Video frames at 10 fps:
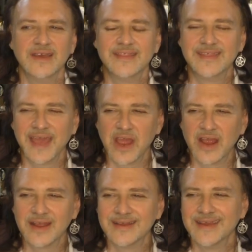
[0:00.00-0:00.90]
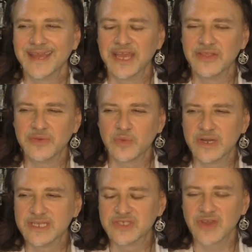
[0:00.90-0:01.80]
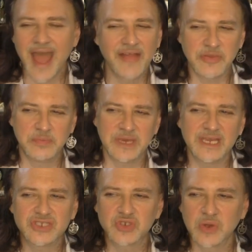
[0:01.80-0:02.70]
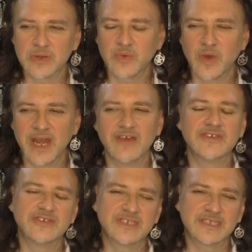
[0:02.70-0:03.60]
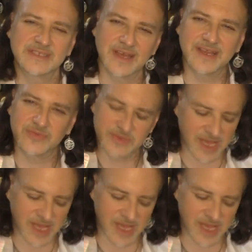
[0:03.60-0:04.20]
there in the woods or at the beach or whatever, just like